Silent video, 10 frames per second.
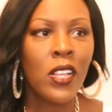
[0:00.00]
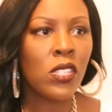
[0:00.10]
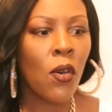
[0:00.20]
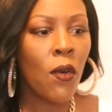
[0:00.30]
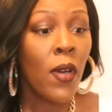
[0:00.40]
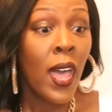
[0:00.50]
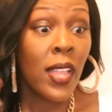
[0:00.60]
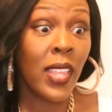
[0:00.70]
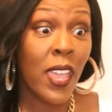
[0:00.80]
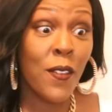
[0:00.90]
So,
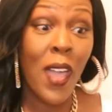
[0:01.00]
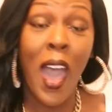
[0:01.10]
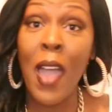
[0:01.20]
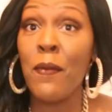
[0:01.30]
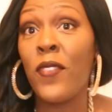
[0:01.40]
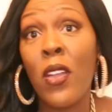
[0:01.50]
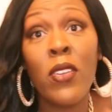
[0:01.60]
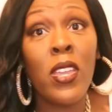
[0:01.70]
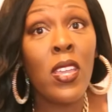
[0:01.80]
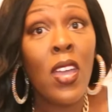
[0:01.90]
like, I'm
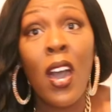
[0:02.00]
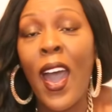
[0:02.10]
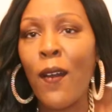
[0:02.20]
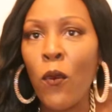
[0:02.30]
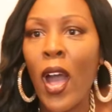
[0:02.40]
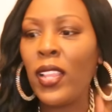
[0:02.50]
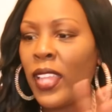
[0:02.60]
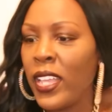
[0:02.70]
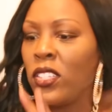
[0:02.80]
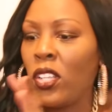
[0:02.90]
very, I, I
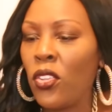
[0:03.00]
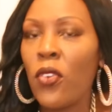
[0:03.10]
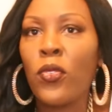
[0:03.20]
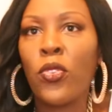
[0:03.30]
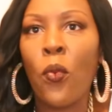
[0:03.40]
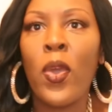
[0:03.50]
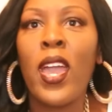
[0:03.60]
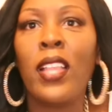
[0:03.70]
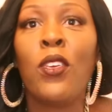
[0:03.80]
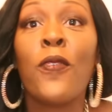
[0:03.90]
like to look the way
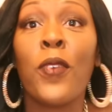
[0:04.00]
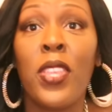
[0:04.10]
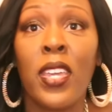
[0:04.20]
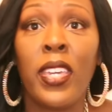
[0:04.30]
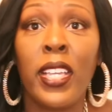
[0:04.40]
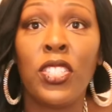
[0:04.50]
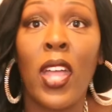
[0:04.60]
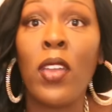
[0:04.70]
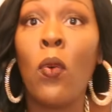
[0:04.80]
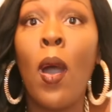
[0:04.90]
I look for the occasion.
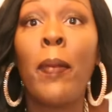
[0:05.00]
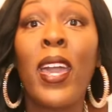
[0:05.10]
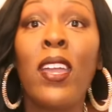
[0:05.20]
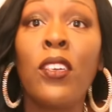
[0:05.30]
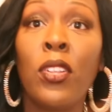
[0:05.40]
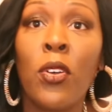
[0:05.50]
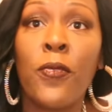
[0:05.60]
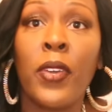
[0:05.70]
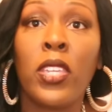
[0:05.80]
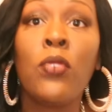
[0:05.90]
I don't want my hair to look
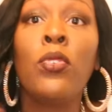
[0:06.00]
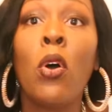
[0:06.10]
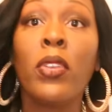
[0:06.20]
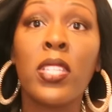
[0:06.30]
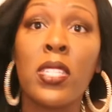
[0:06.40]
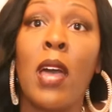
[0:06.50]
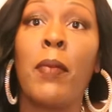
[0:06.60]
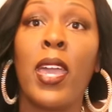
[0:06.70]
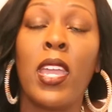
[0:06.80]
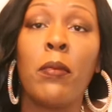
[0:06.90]
fake. You know this is not
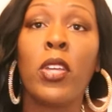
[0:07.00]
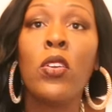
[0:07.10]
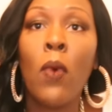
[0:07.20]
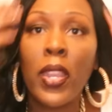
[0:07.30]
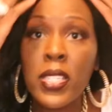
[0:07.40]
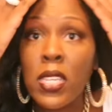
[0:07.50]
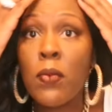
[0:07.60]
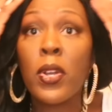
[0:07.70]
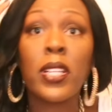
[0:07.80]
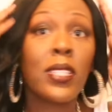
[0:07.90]
my hair, but you want to see
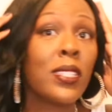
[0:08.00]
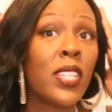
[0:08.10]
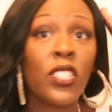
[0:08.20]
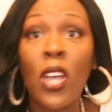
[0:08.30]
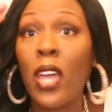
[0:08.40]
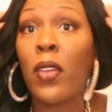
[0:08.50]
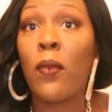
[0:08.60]
where it's stitched on